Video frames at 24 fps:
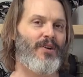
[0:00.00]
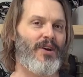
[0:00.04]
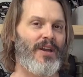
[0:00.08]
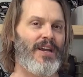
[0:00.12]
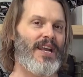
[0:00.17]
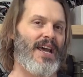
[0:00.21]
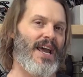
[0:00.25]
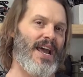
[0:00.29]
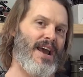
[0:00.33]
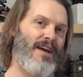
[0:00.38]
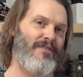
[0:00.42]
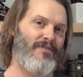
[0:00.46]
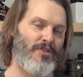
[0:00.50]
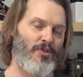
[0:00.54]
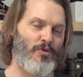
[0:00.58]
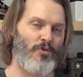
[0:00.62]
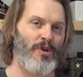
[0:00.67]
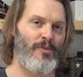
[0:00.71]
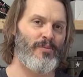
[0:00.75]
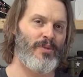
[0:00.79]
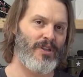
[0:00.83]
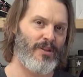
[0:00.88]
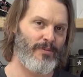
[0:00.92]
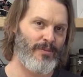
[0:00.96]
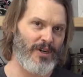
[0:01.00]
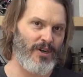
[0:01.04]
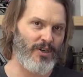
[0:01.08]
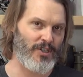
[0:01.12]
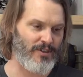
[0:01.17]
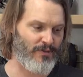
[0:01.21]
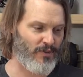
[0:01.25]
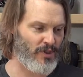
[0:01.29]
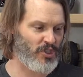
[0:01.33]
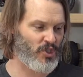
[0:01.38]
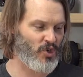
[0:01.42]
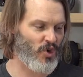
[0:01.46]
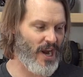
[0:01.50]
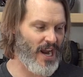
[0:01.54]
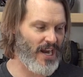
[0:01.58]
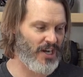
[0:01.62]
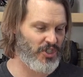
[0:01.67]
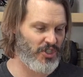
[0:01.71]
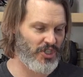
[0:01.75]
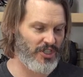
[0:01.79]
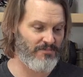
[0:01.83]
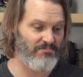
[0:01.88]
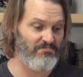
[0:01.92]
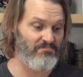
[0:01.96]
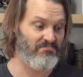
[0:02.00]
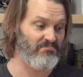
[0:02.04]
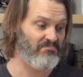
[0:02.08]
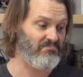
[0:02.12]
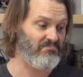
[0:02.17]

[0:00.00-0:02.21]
and a half and 3 millimeters of retraction,